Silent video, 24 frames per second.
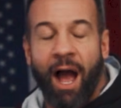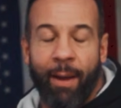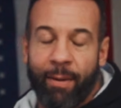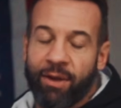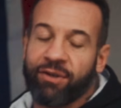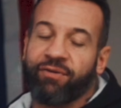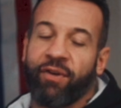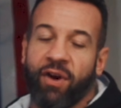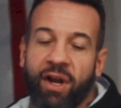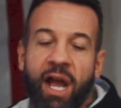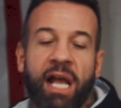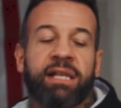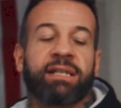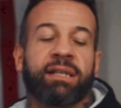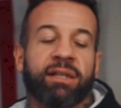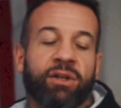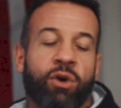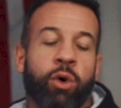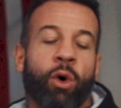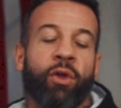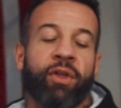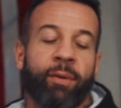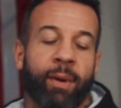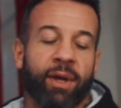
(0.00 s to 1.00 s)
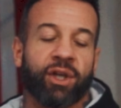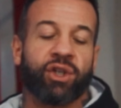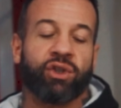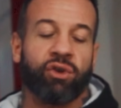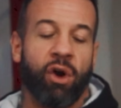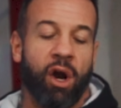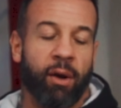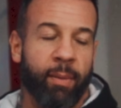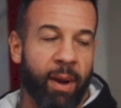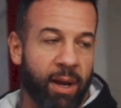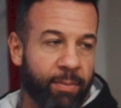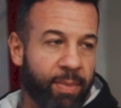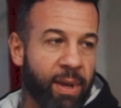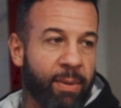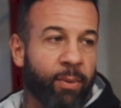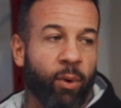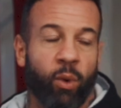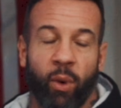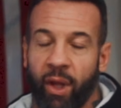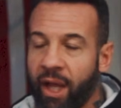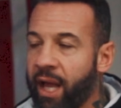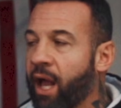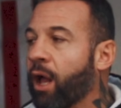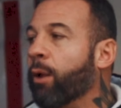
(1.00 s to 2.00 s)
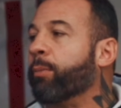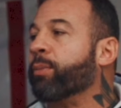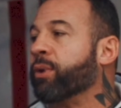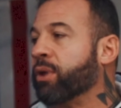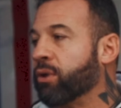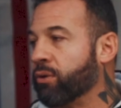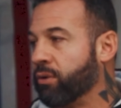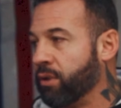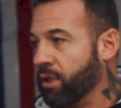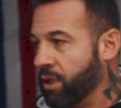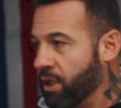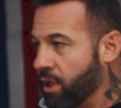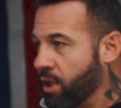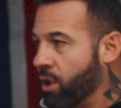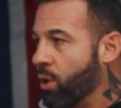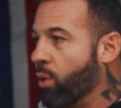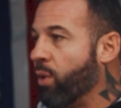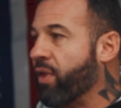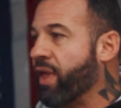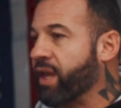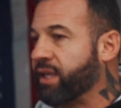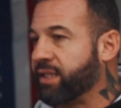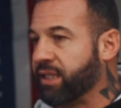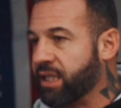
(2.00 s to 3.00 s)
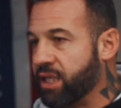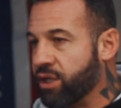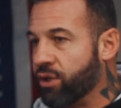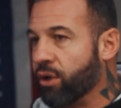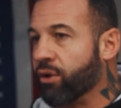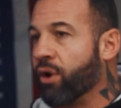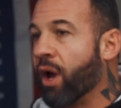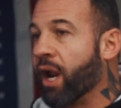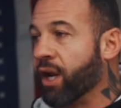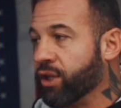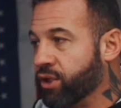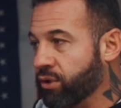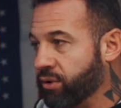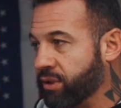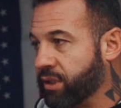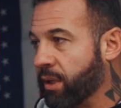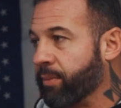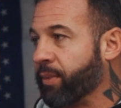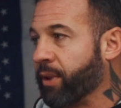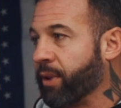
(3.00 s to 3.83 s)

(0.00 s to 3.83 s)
That's the cool thing about strongman. People will help you when they see you don't know how to do something.